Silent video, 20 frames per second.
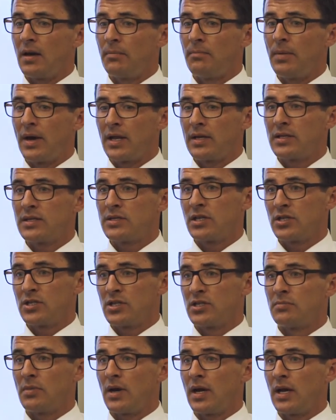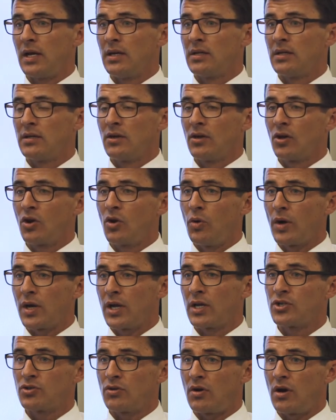better decisions made, quicker
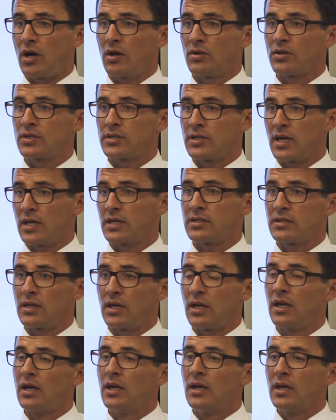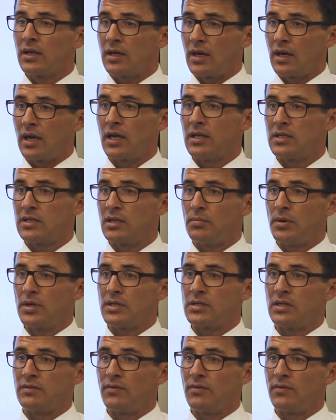trials, testing, get it into the business.